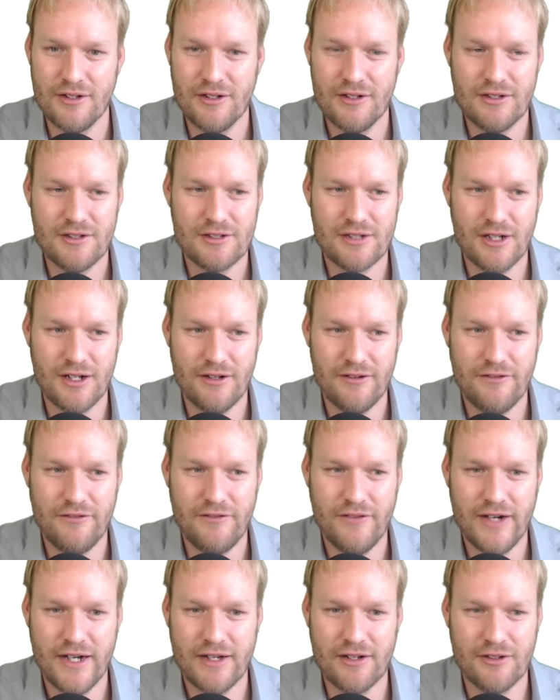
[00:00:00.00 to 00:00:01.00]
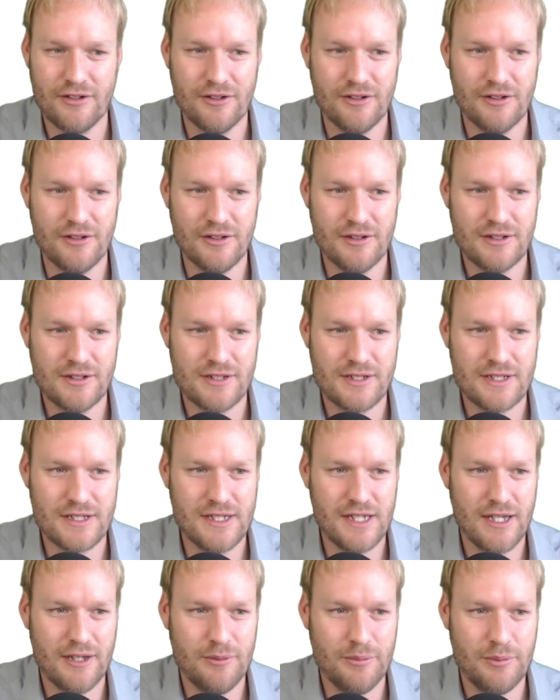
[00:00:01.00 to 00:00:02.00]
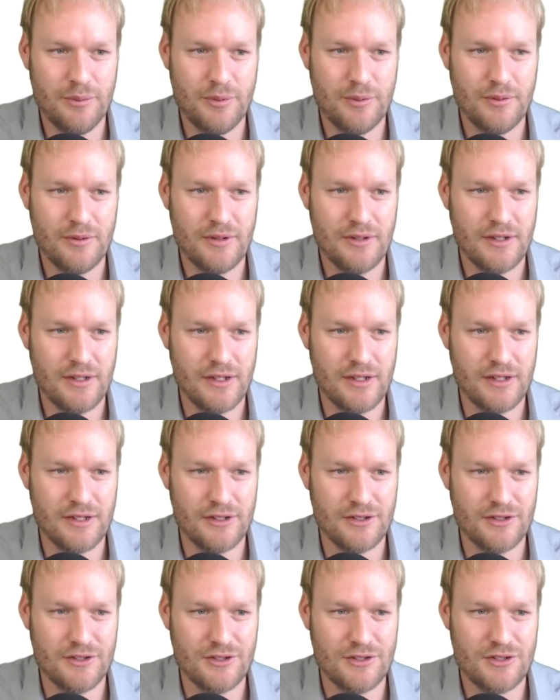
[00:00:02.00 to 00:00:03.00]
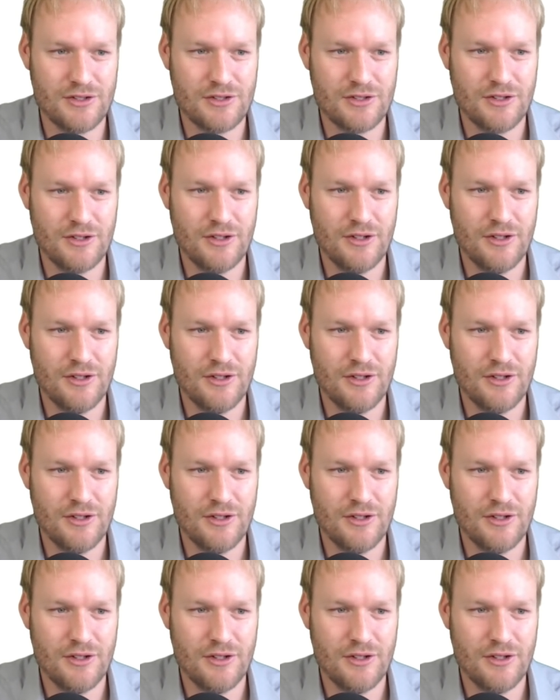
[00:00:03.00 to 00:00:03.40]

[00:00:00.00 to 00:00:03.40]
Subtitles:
So our final step is